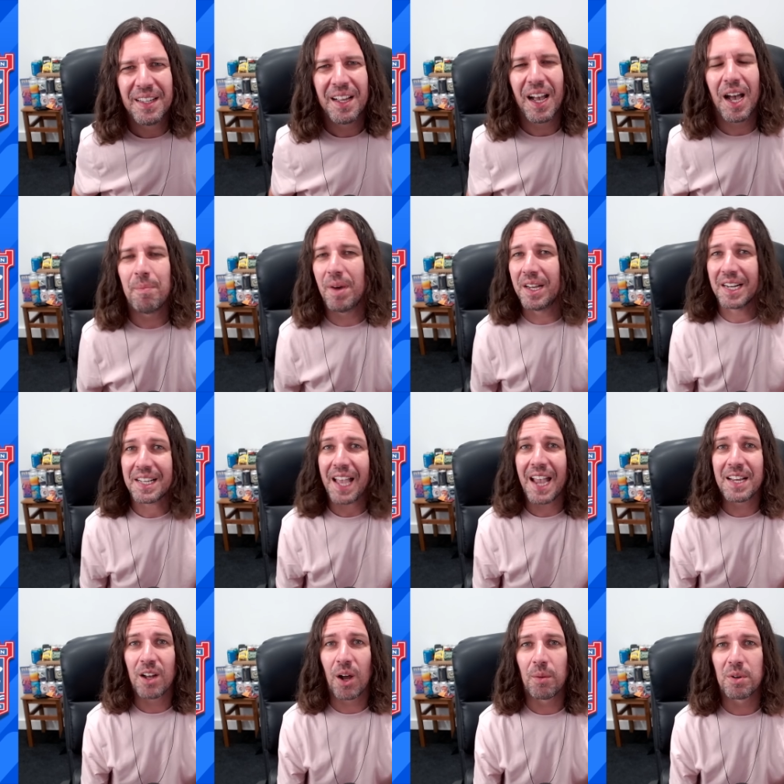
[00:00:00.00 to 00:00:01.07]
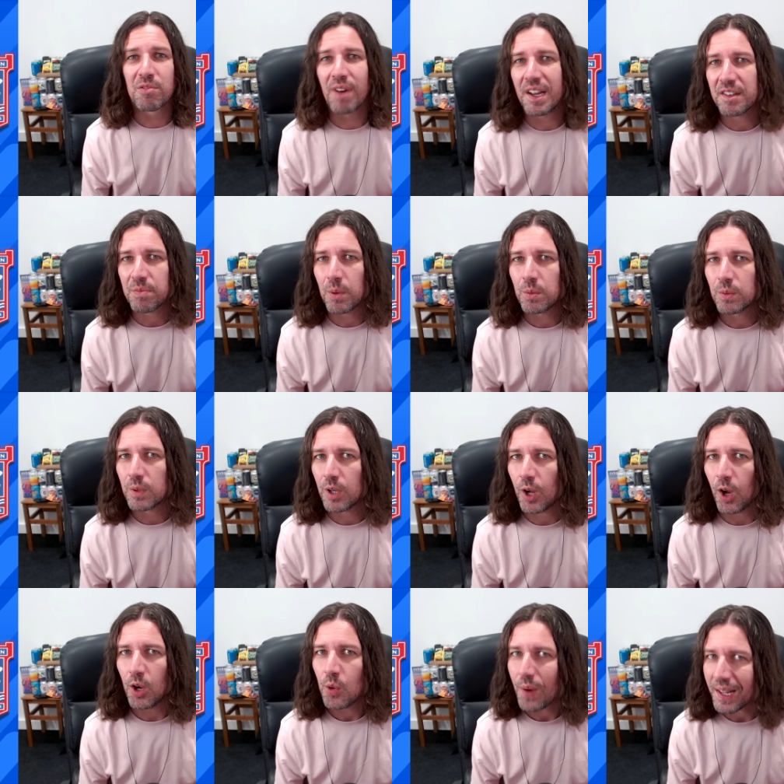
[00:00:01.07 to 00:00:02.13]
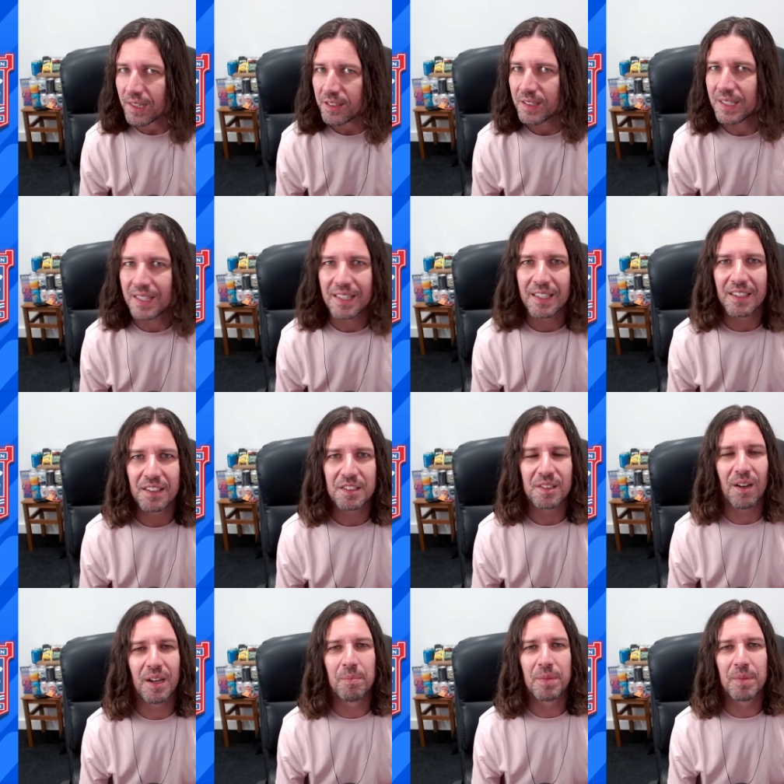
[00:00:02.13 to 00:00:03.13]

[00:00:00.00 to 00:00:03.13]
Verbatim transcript: Um, and again, I would raise, well, who else are you going to sign?